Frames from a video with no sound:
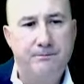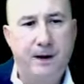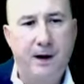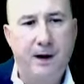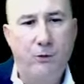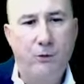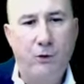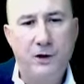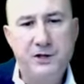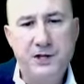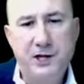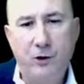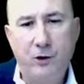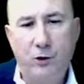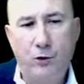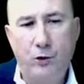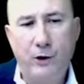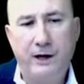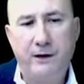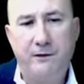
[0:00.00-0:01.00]
Words heal,
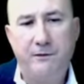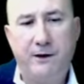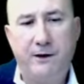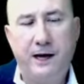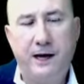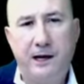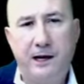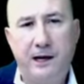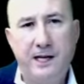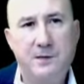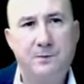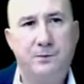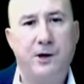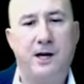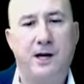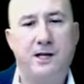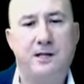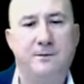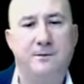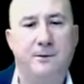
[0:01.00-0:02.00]
quicken, vitalize,
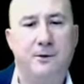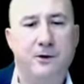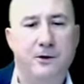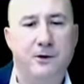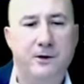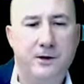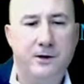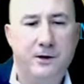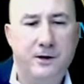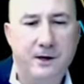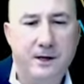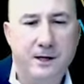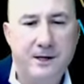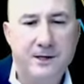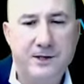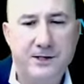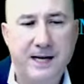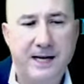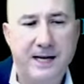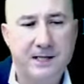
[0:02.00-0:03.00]
prosper,
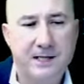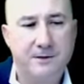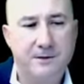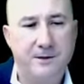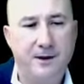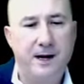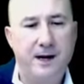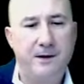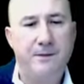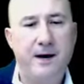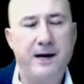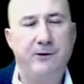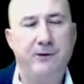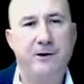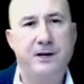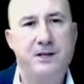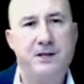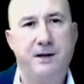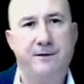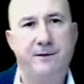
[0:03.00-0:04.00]
satisfy, and make
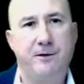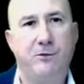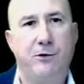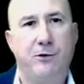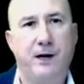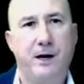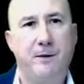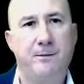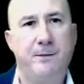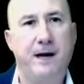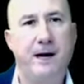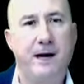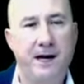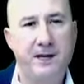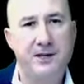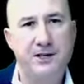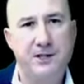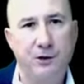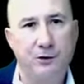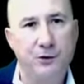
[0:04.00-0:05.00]
rich everyone I meet. I
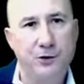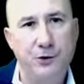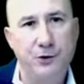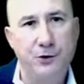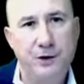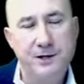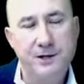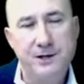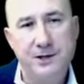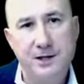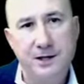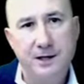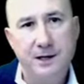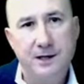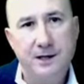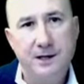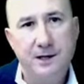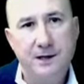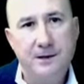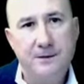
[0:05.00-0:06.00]
still do this
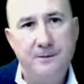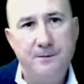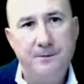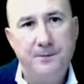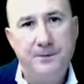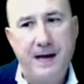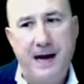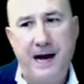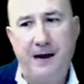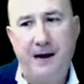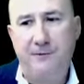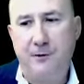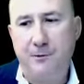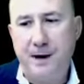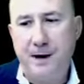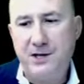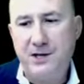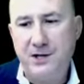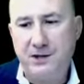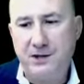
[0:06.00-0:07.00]

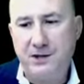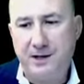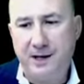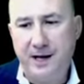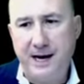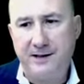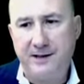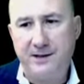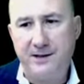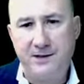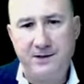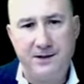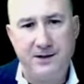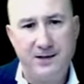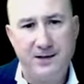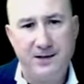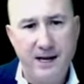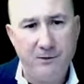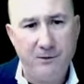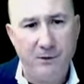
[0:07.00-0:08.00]
affirmation today. Does
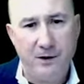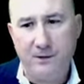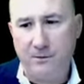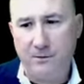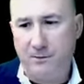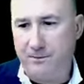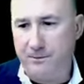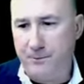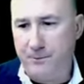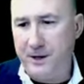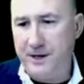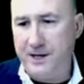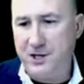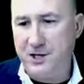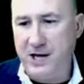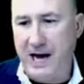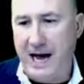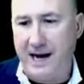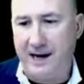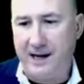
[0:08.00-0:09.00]
anyone put in the
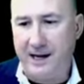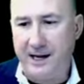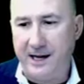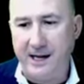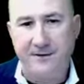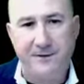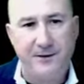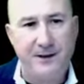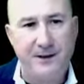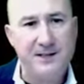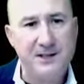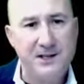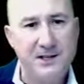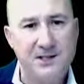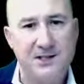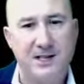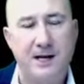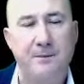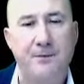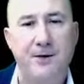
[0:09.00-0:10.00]
chat if this is
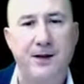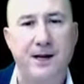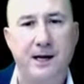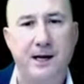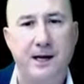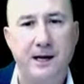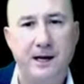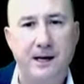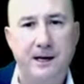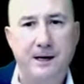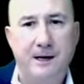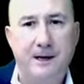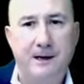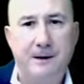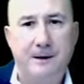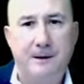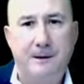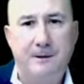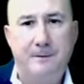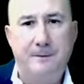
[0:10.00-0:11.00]
something
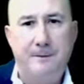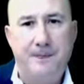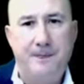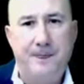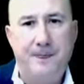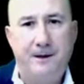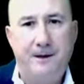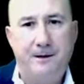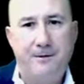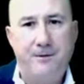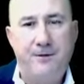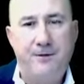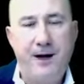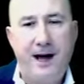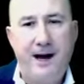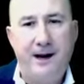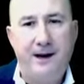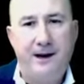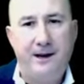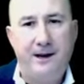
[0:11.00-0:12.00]

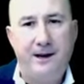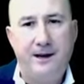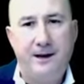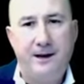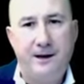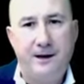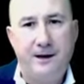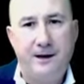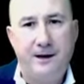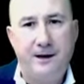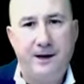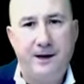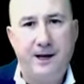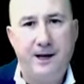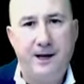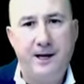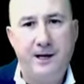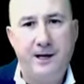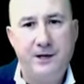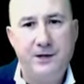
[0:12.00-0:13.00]
that
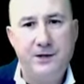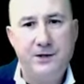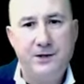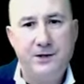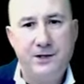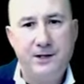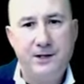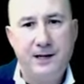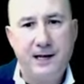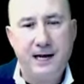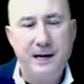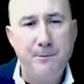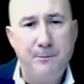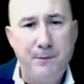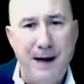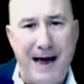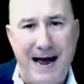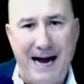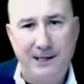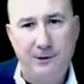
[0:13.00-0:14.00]
is
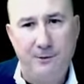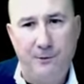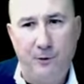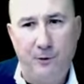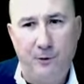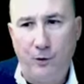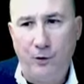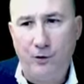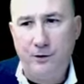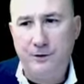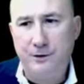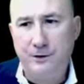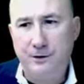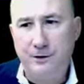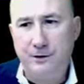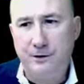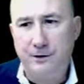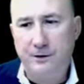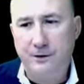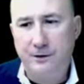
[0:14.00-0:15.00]
impactful
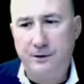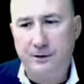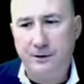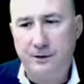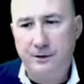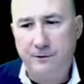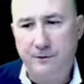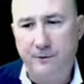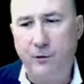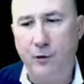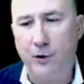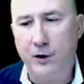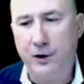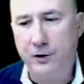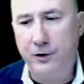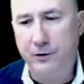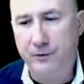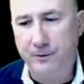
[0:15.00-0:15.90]
for you?